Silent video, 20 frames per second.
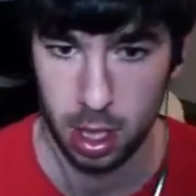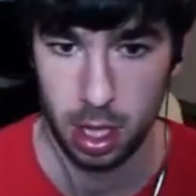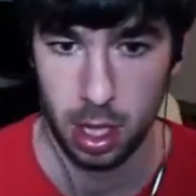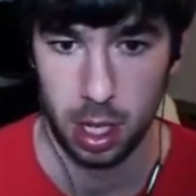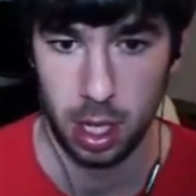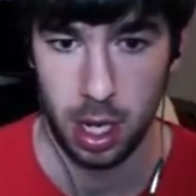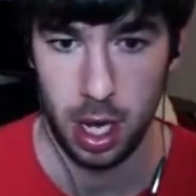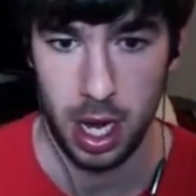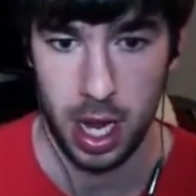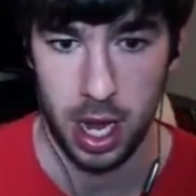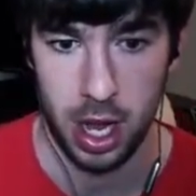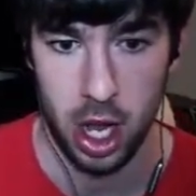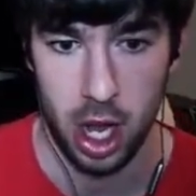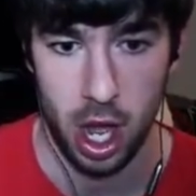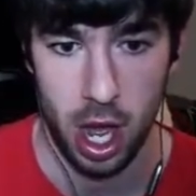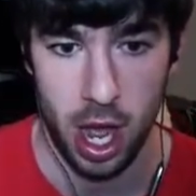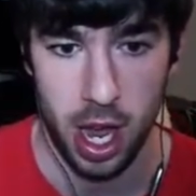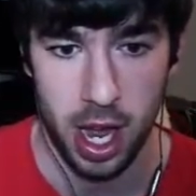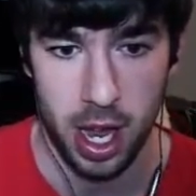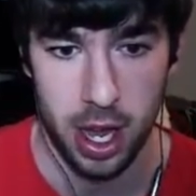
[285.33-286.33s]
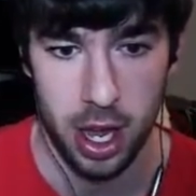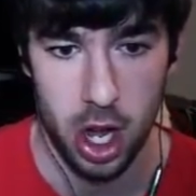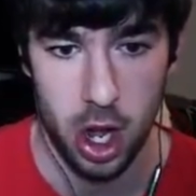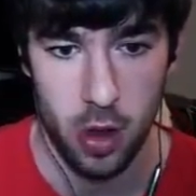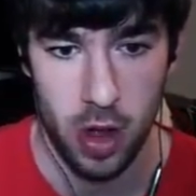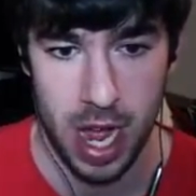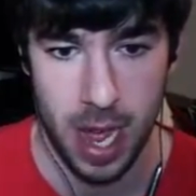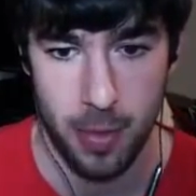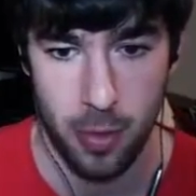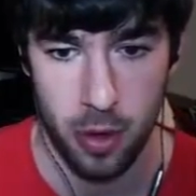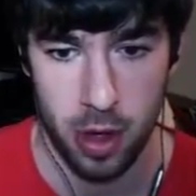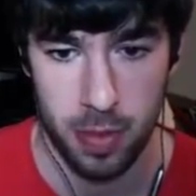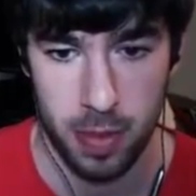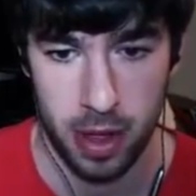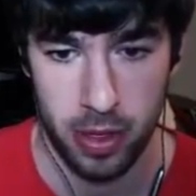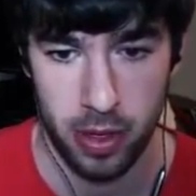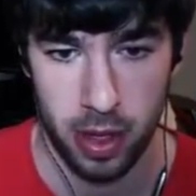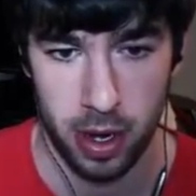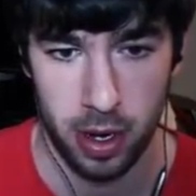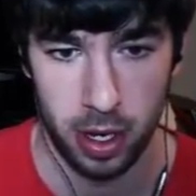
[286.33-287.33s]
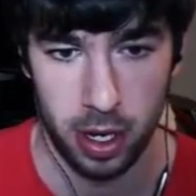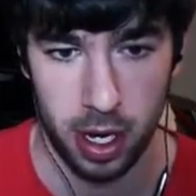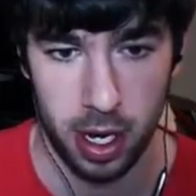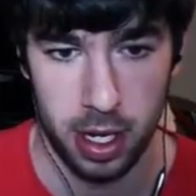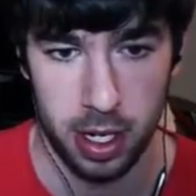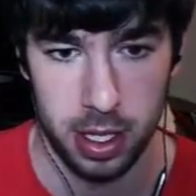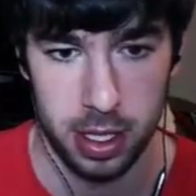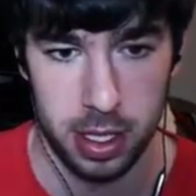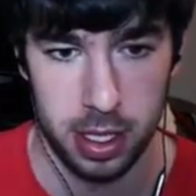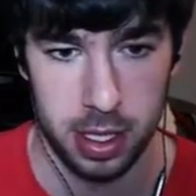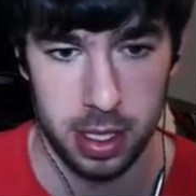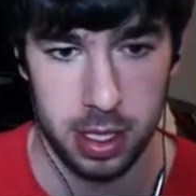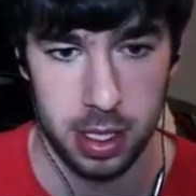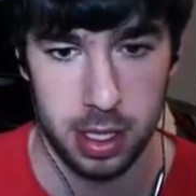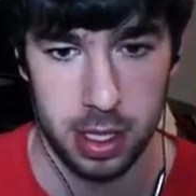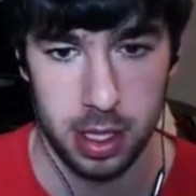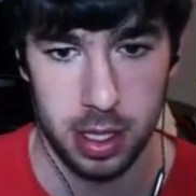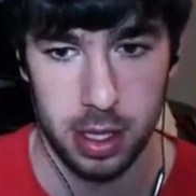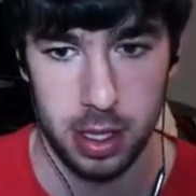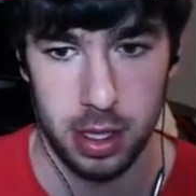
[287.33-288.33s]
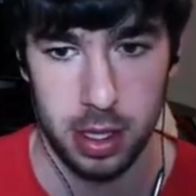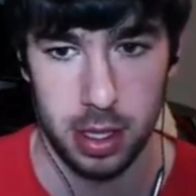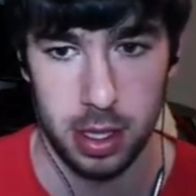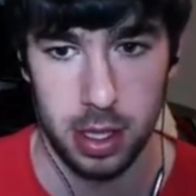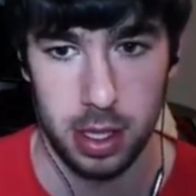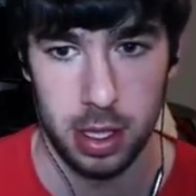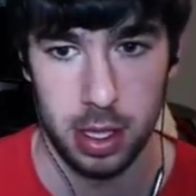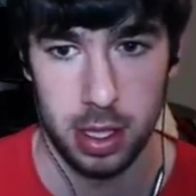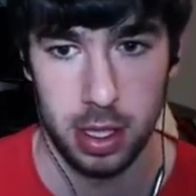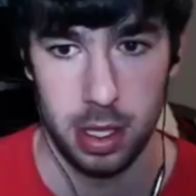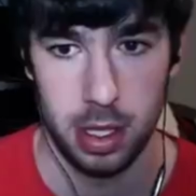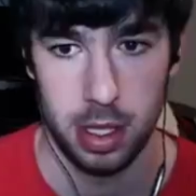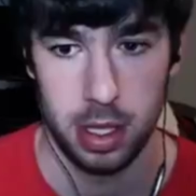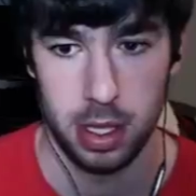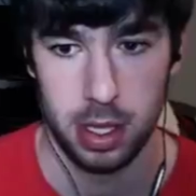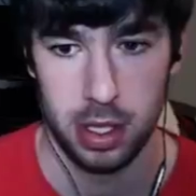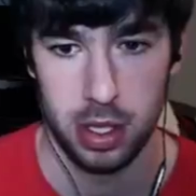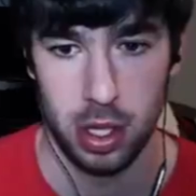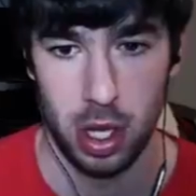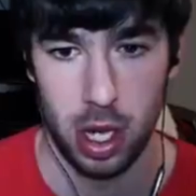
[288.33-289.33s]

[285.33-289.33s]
I got, I got no ammo in my thunder gun. This is, Empty this is not